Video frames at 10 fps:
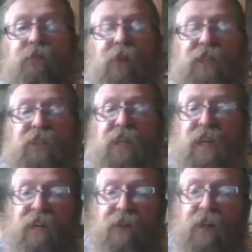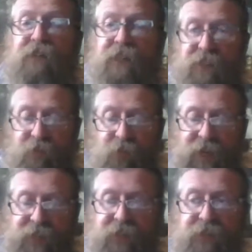much nearer than the
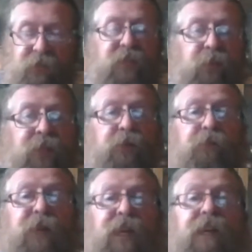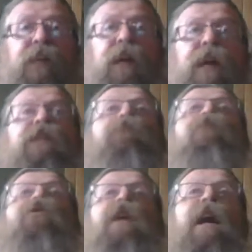one which will appear as you
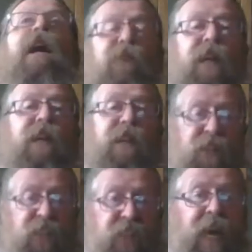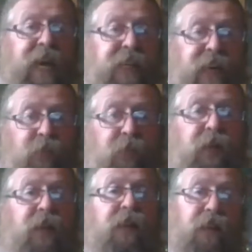push up and as you stand up,
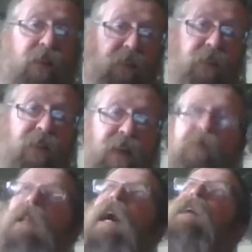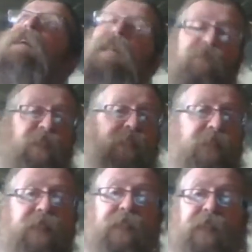climb a ladder, get up to your
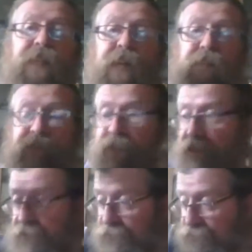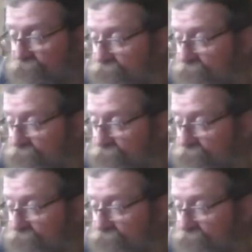ceiling, and you see, oh,